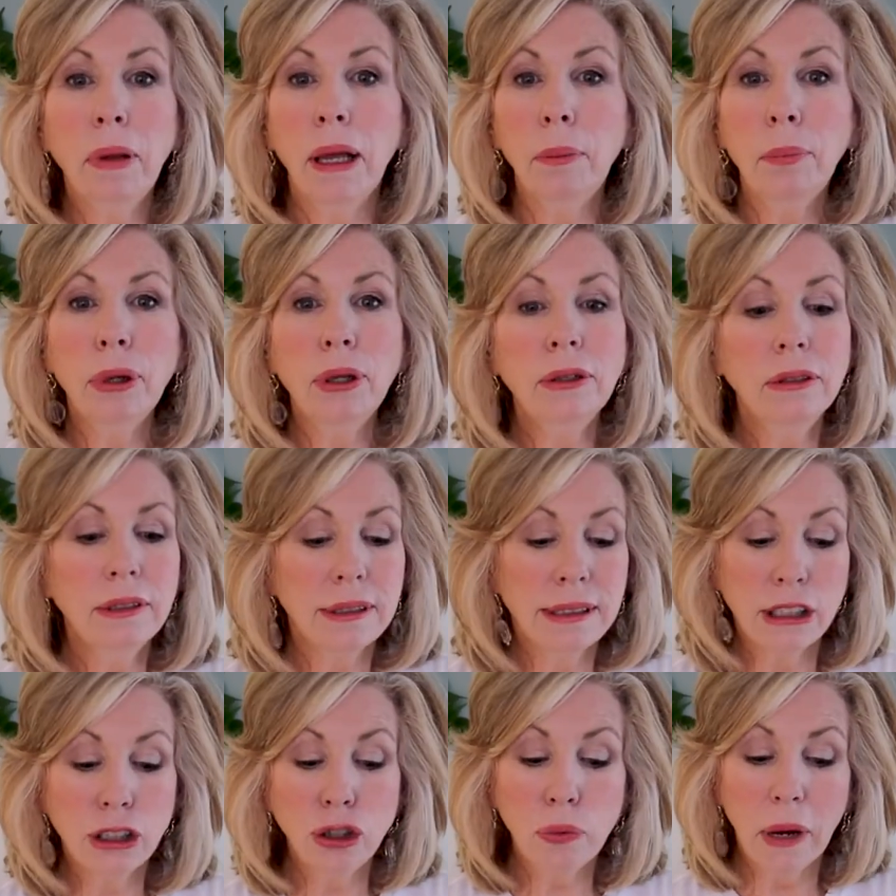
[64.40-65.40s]
people,
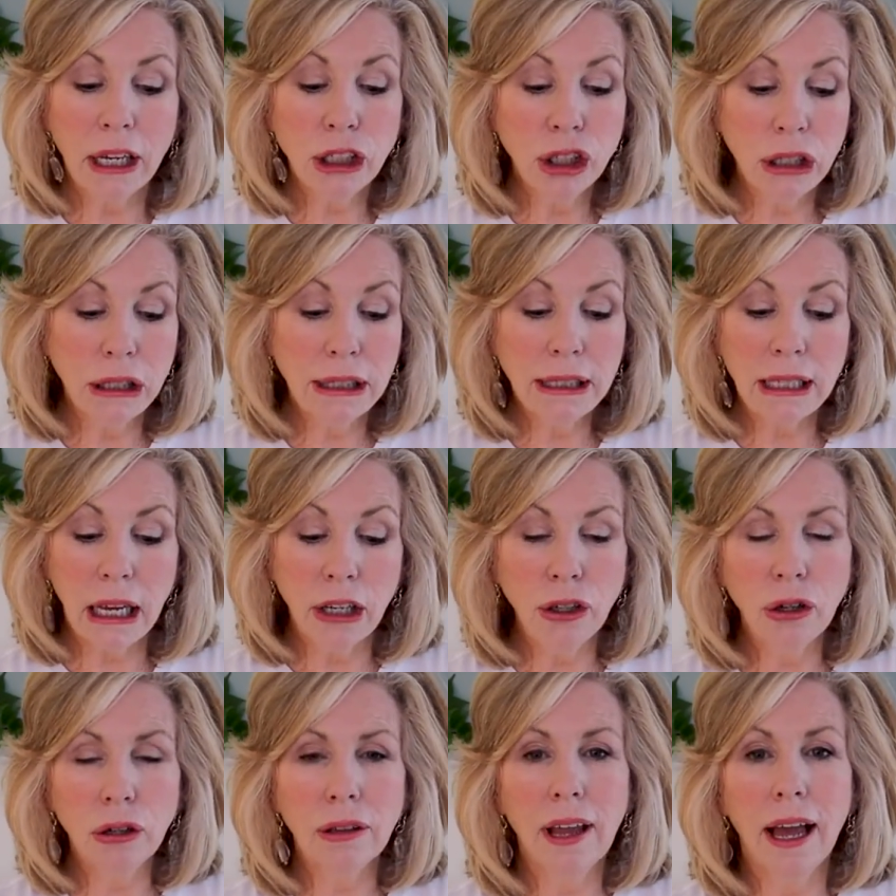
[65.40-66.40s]
situations in
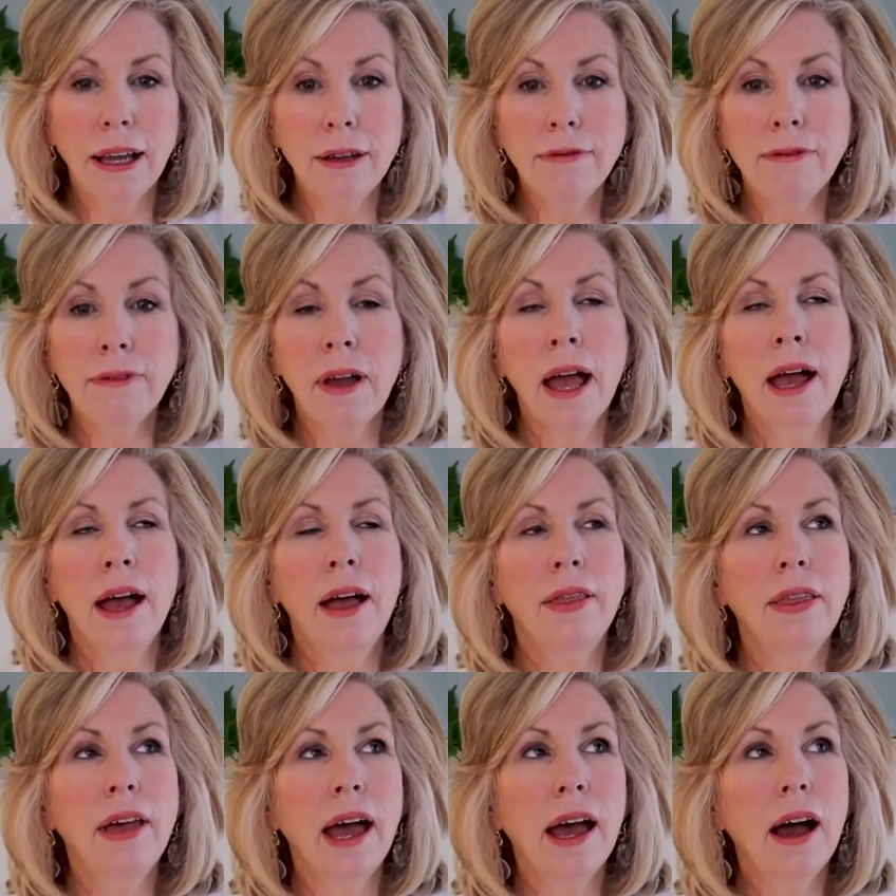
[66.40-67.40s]
your life
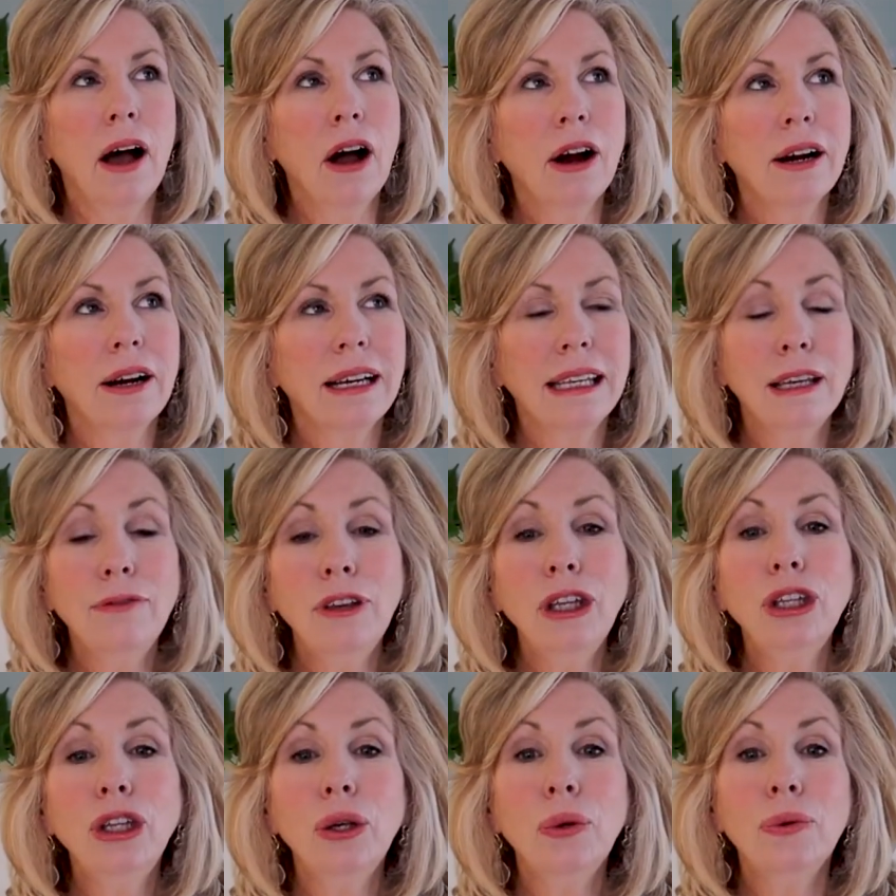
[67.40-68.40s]
that are
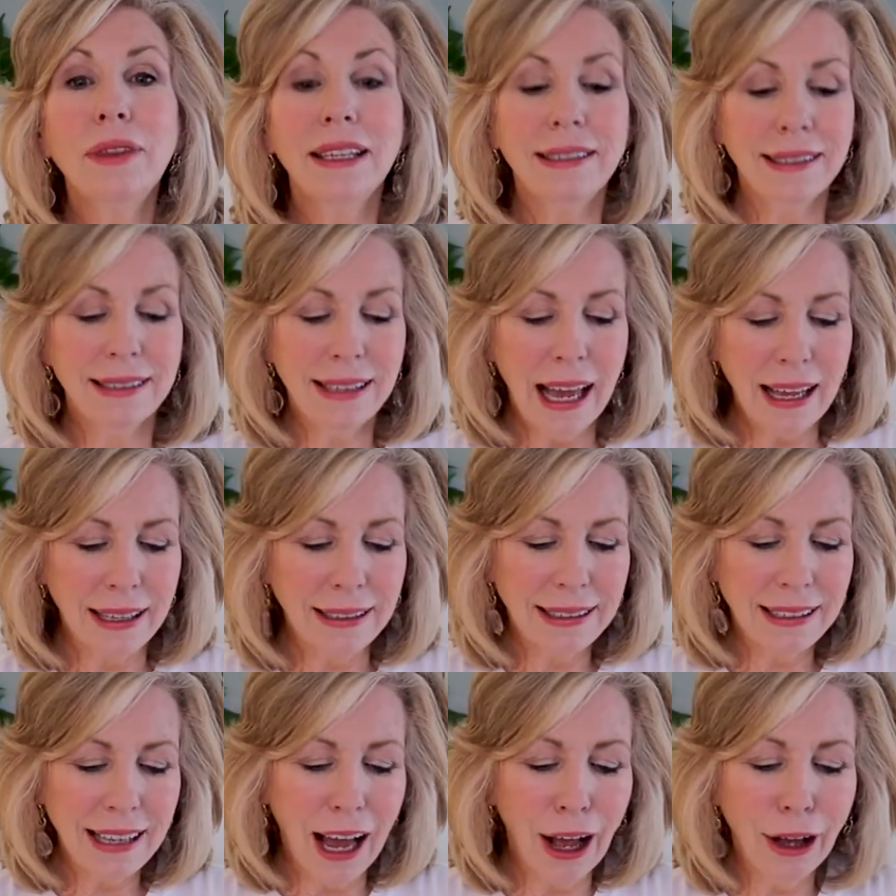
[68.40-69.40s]
giving you this
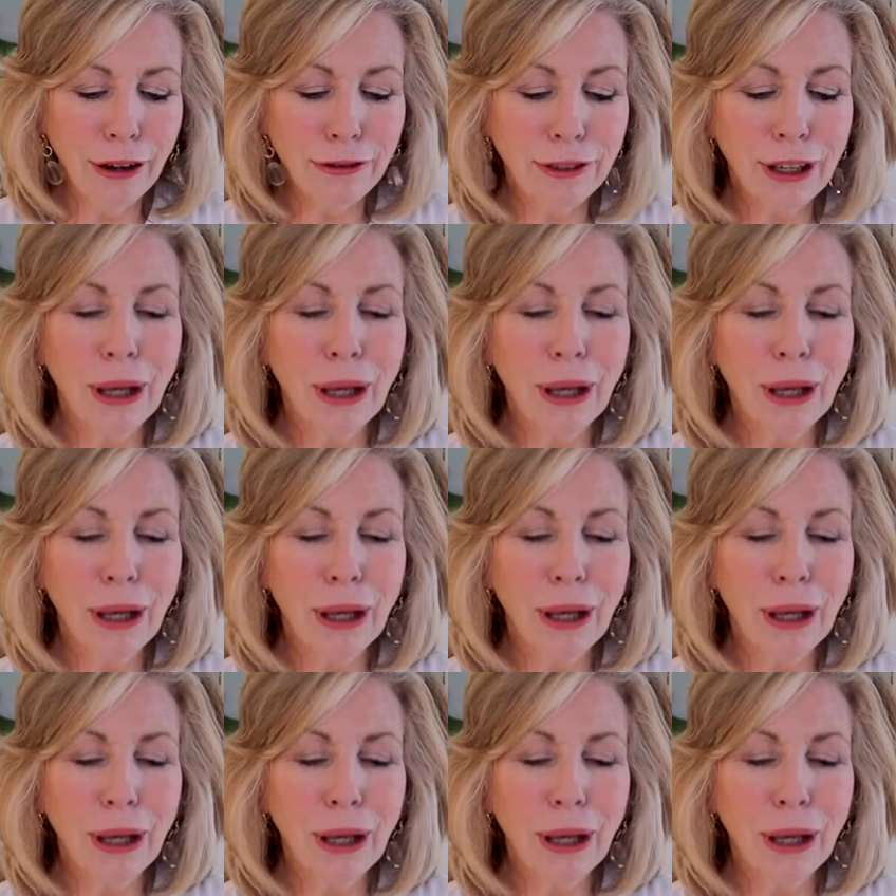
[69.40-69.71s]
sense of